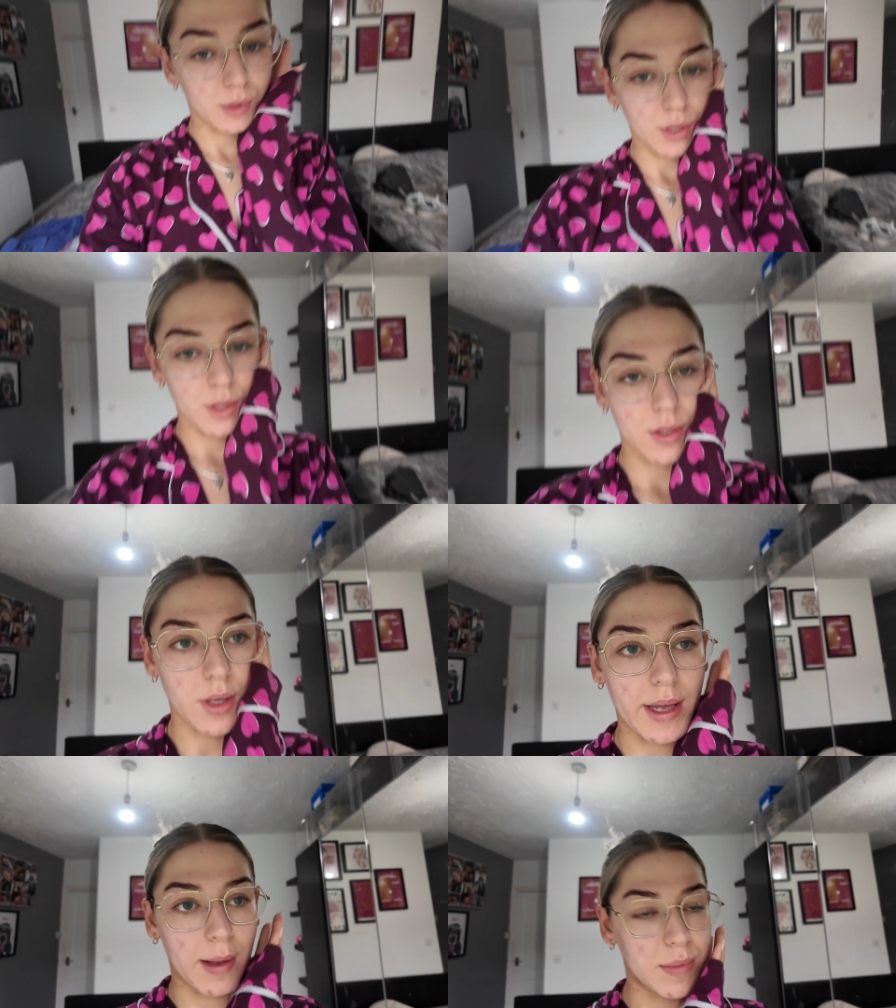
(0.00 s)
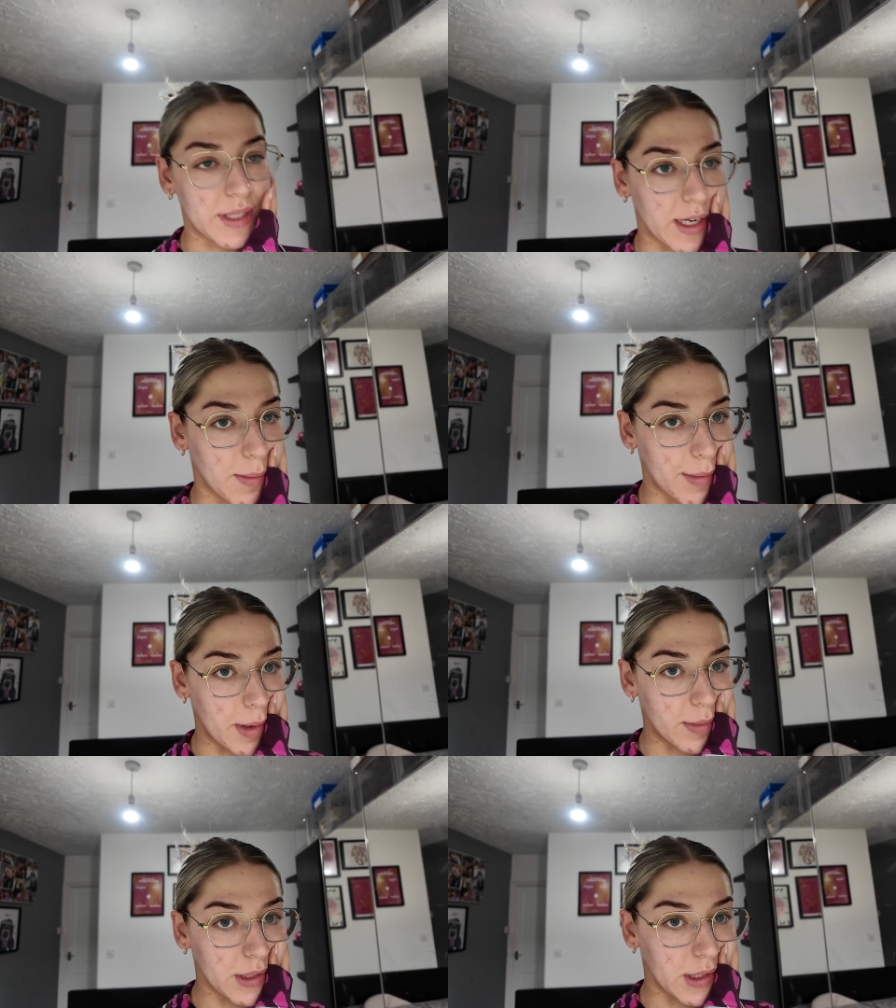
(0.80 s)
because I am staying at my
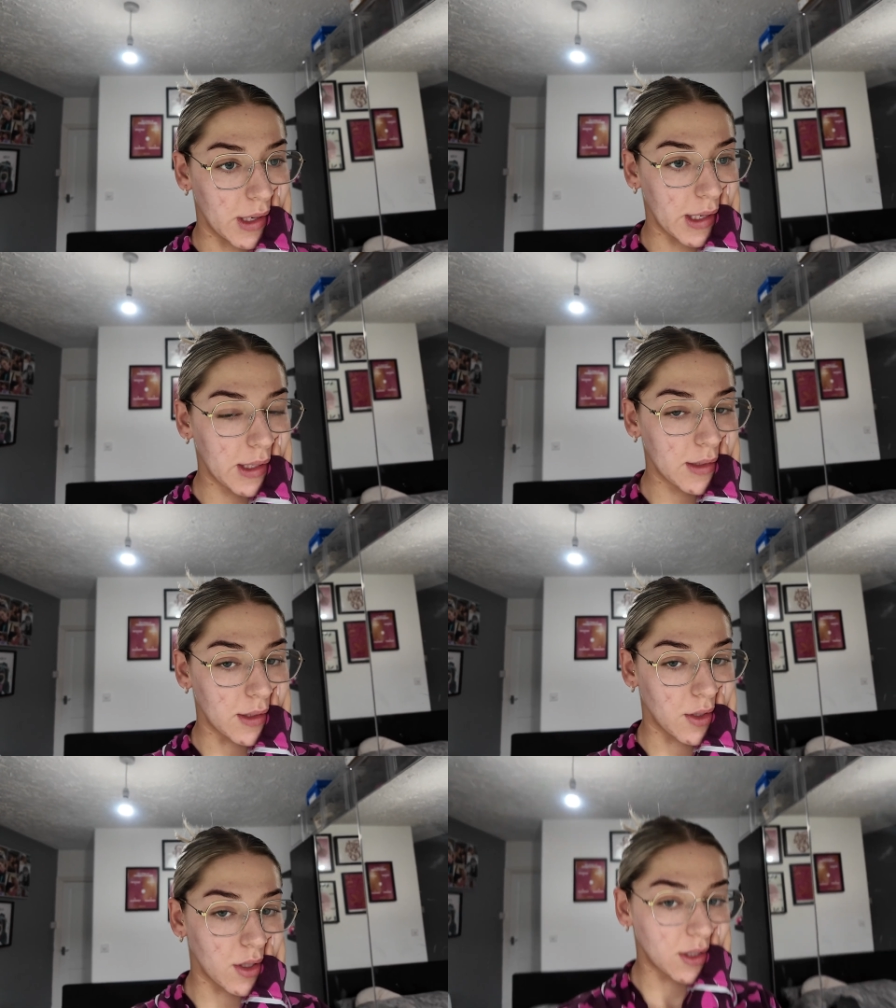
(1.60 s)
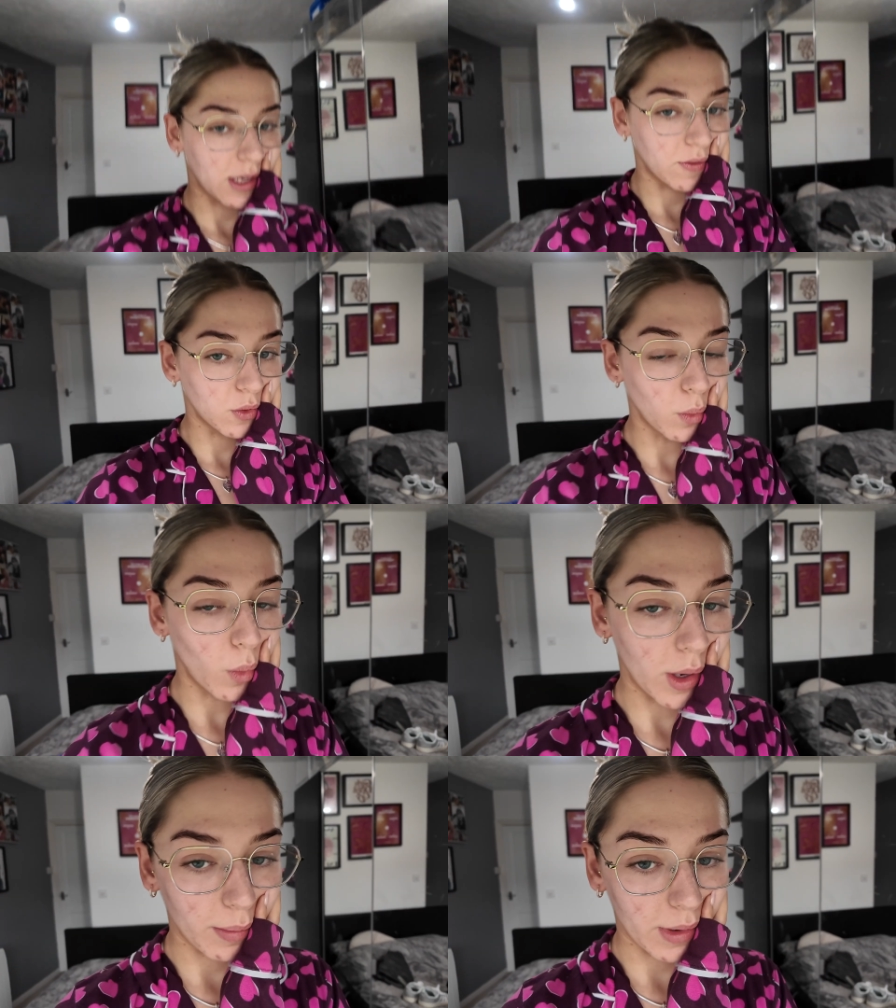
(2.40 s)
mum's tonight, so it just saves
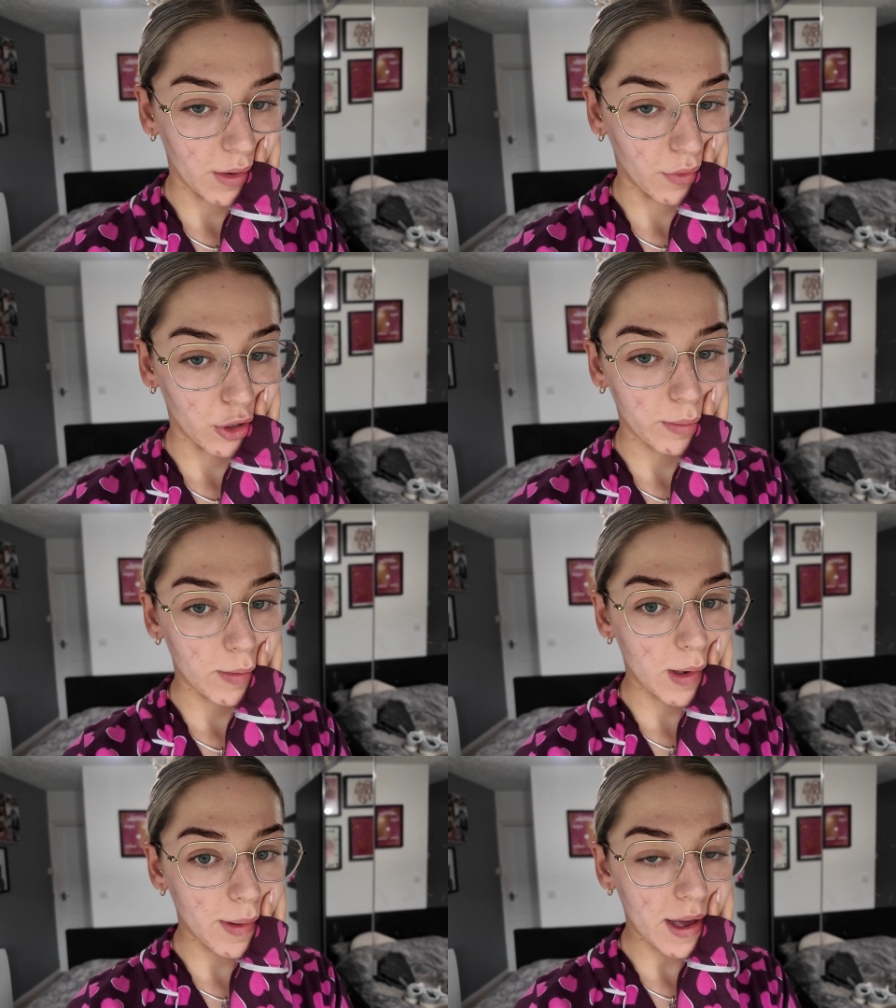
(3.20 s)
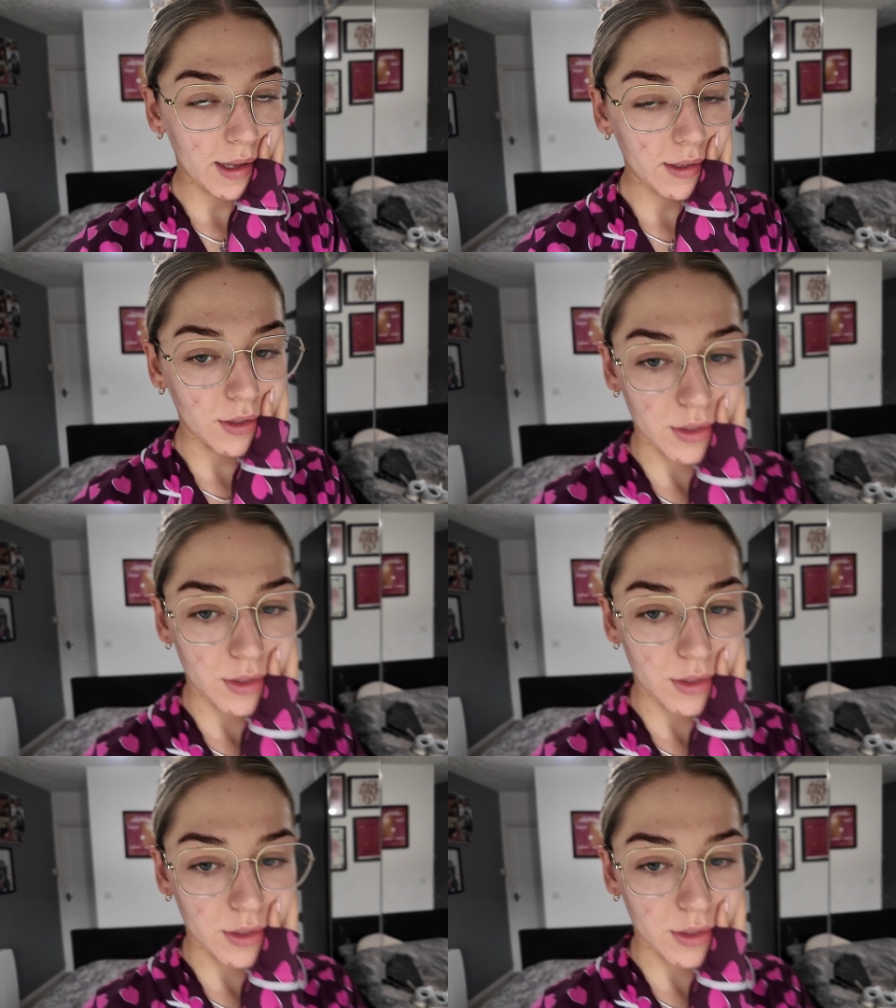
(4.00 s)
one bit of room in my bag.